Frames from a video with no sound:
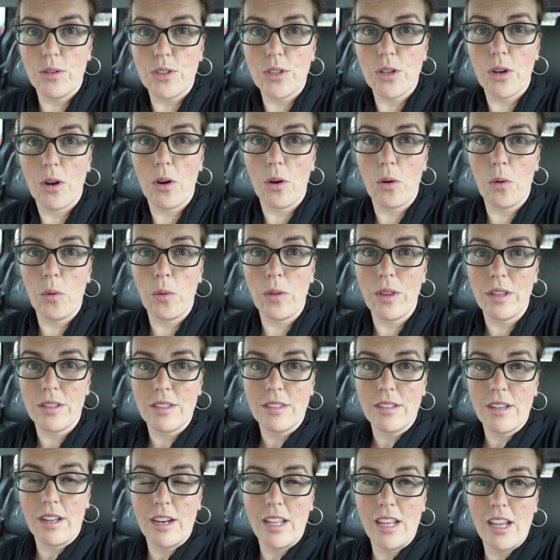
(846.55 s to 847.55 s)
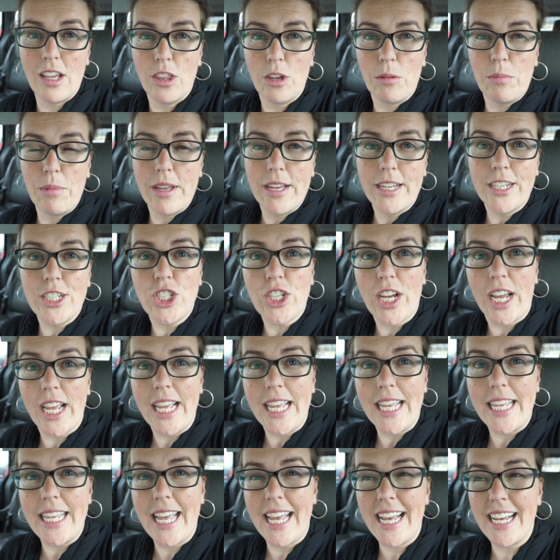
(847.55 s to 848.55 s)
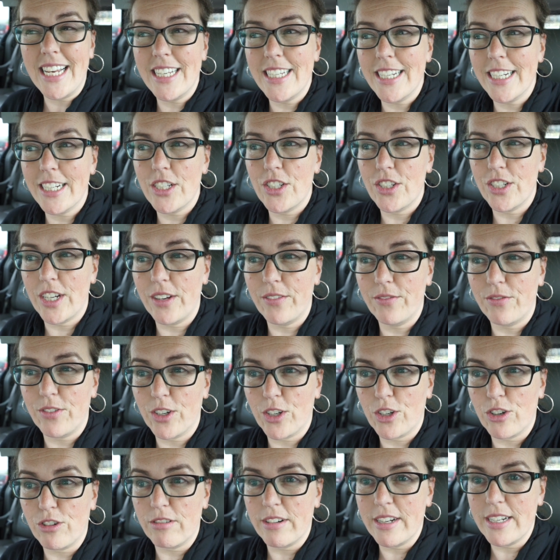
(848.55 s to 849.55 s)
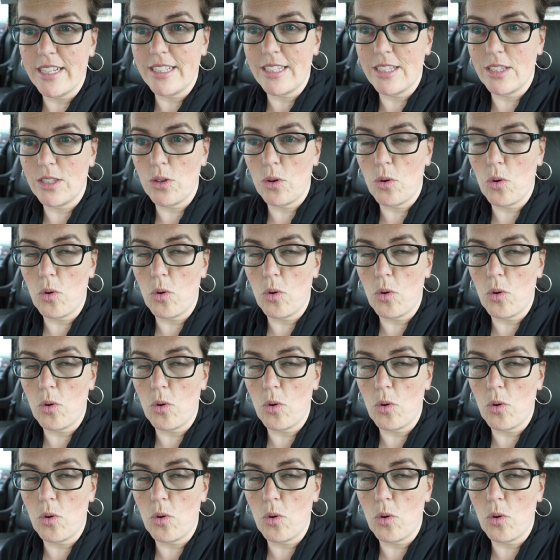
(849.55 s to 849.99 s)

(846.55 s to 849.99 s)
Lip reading: So this is gonna either be a gigantic job for Chris,